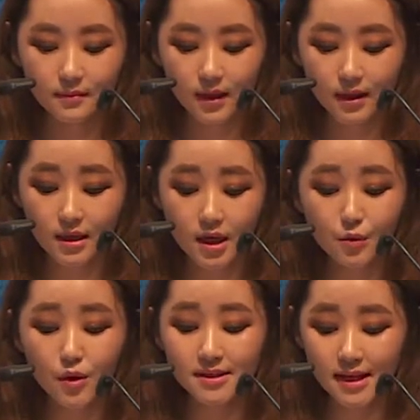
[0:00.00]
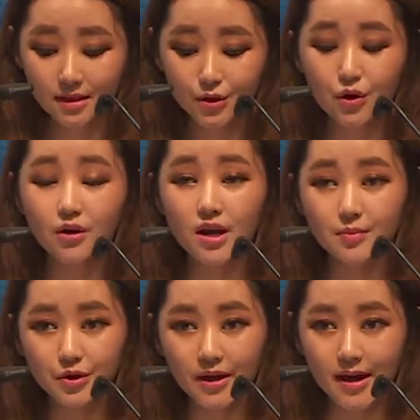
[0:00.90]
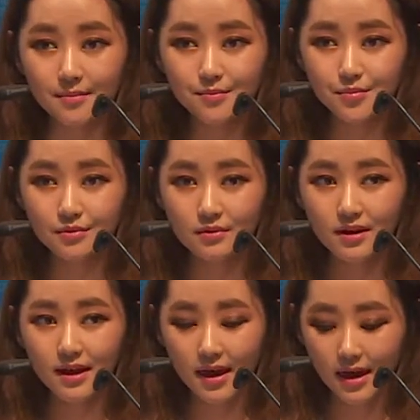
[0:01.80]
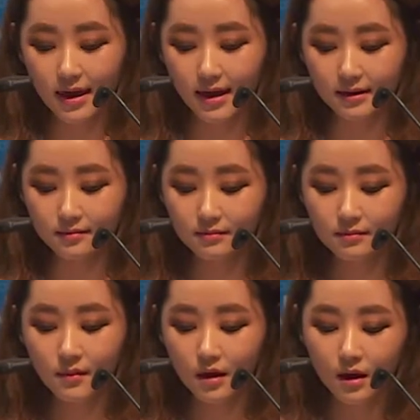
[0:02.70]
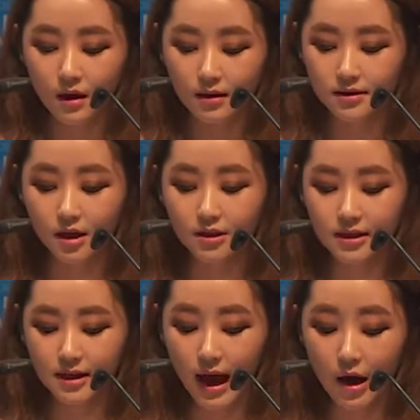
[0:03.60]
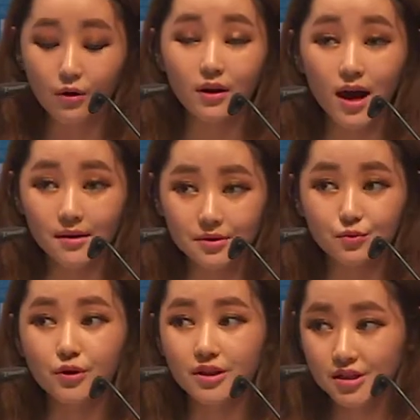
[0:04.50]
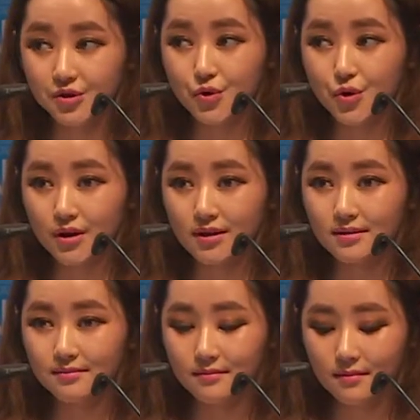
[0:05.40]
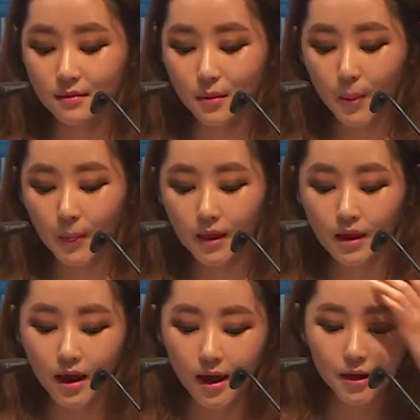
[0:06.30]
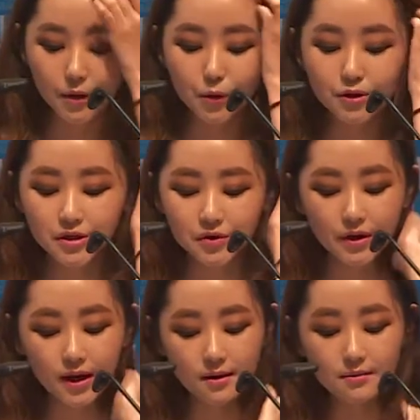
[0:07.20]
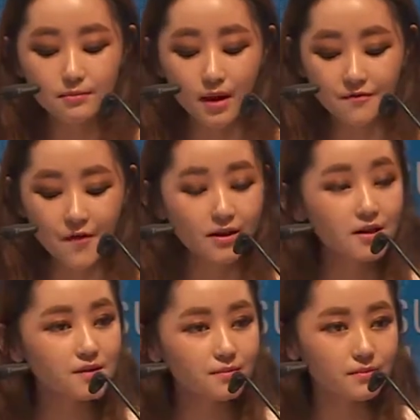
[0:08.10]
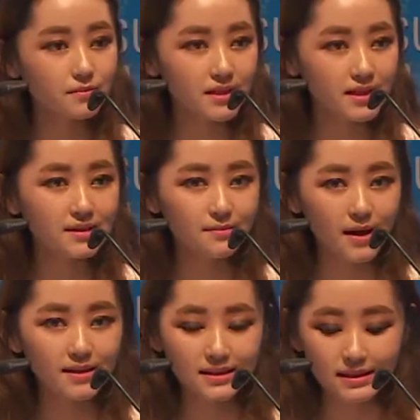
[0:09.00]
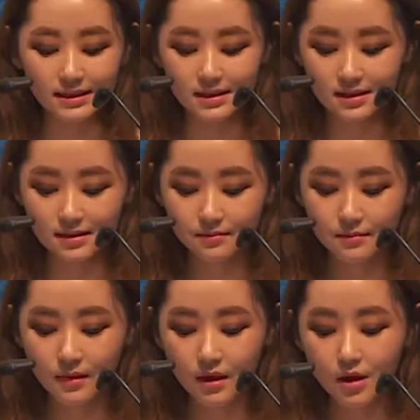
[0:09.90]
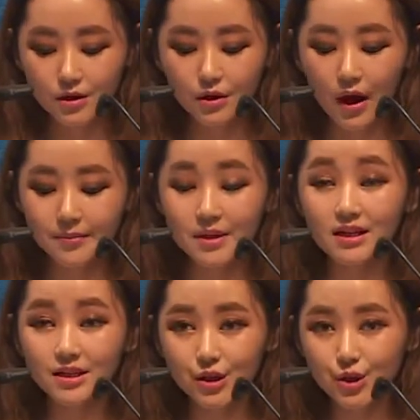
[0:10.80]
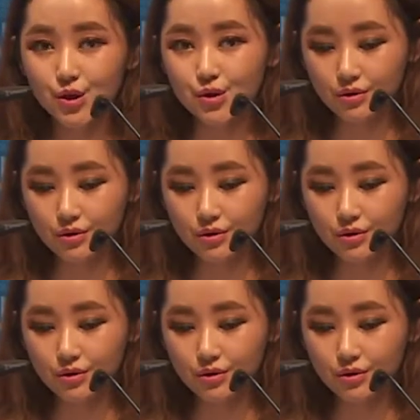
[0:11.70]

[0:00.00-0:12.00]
And he was sent to a labor camp, and suddenly our lives were destroyed. In North Korea, my father sins my sins, so I'm guilty too.